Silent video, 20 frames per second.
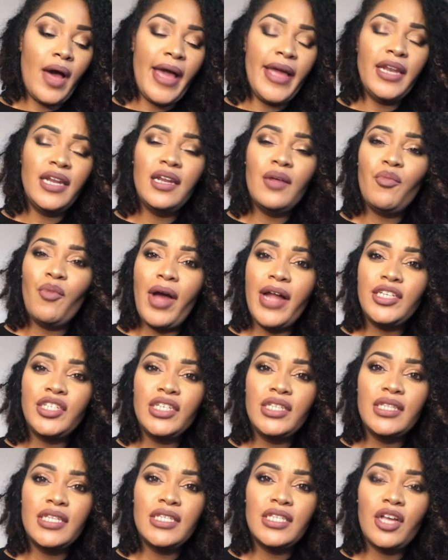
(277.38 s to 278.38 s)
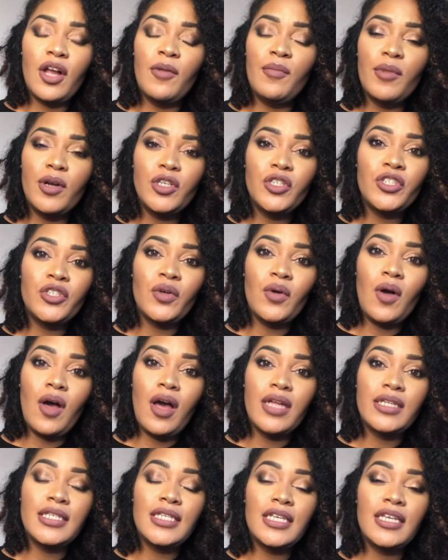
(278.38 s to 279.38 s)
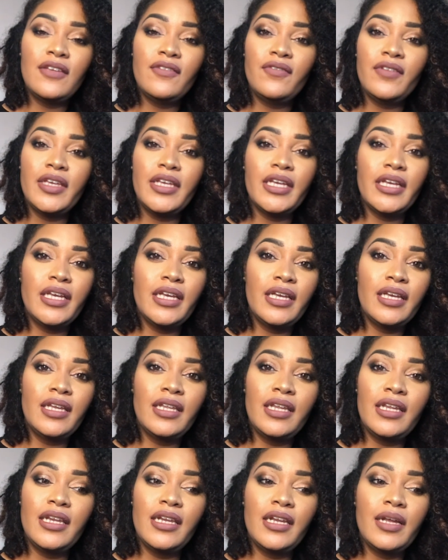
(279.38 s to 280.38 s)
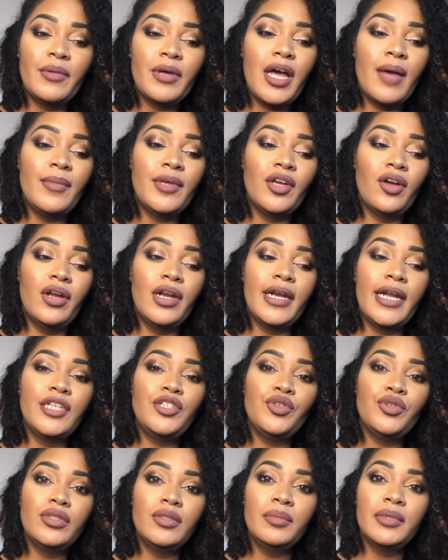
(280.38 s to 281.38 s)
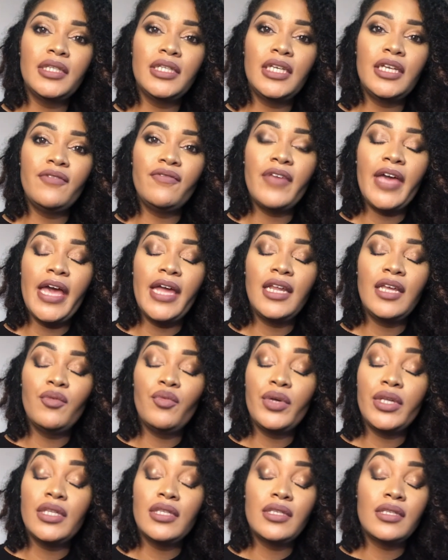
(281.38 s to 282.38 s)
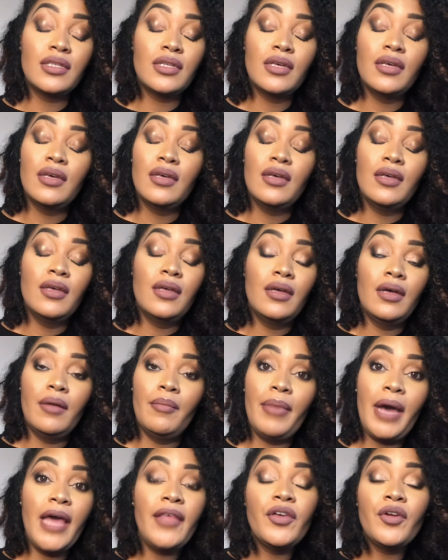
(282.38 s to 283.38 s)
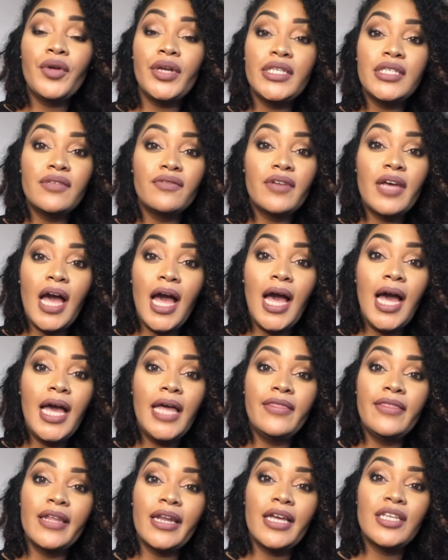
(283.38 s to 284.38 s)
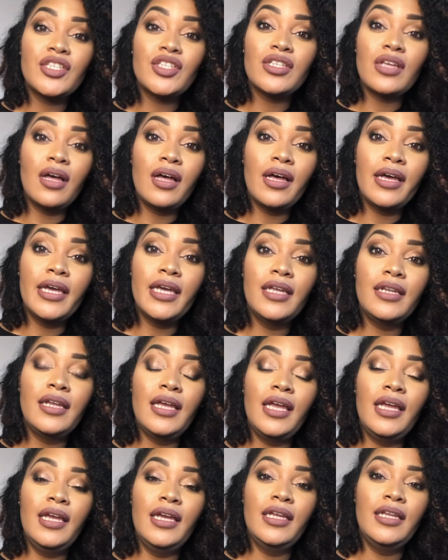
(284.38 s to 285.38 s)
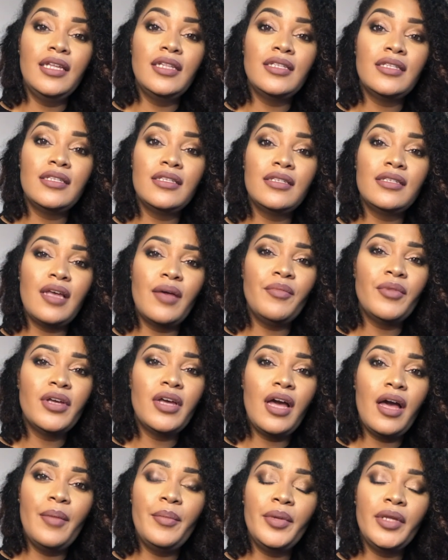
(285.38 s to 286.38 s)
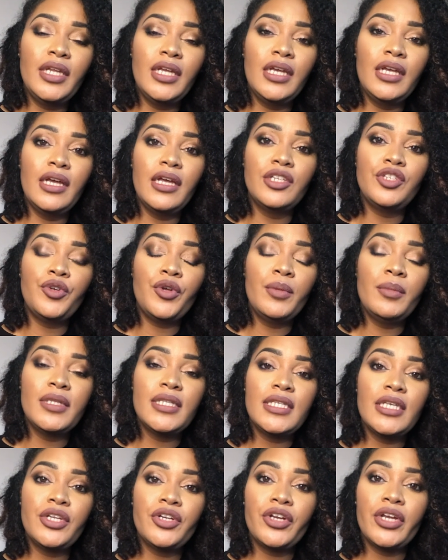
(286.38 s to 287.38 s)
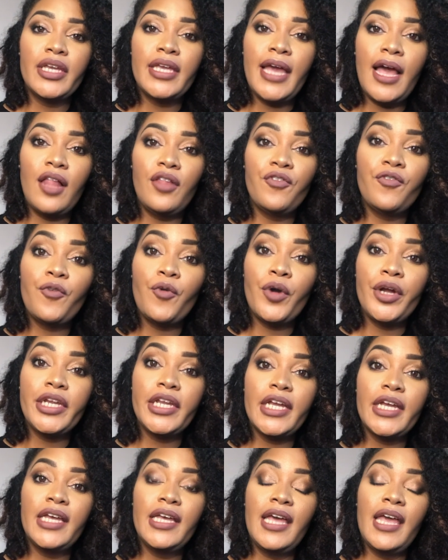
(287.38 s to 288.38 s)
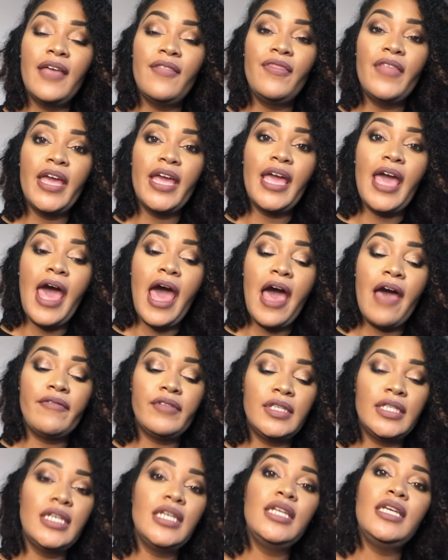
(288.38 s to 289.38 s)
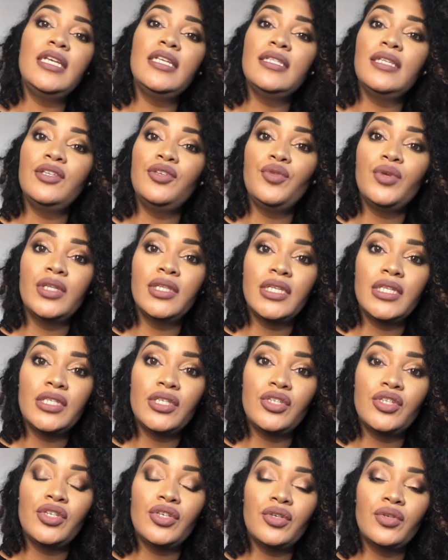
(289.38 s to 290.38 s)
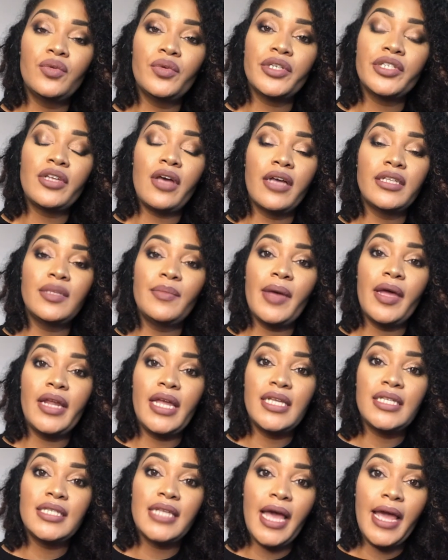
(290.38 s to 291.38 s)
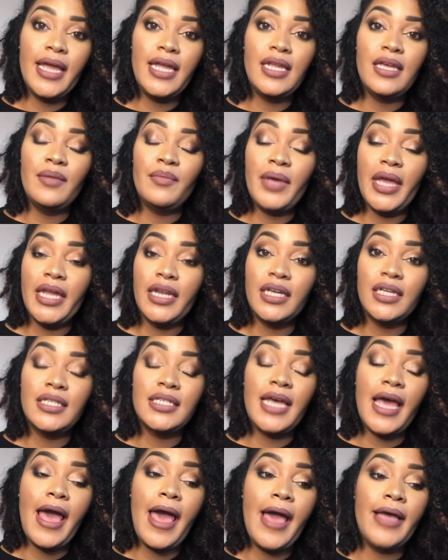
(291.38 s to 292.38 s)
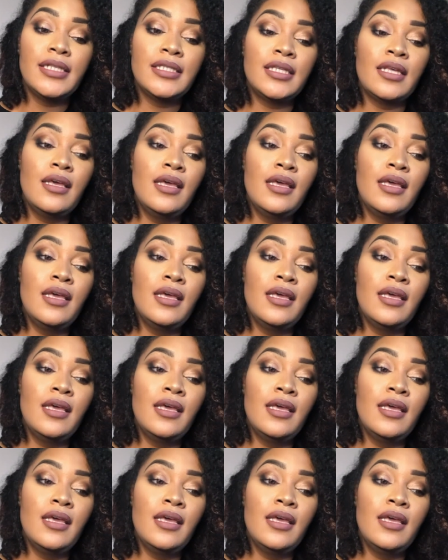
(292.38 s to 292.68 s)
ended up watching this commercial on TV. It ended up coming on, and I truly believe that it was by the grace of God that I saw it. And it's some company, a treatment center in California, and they have CDs that you can listen to where it talks about anxiety and panic attacks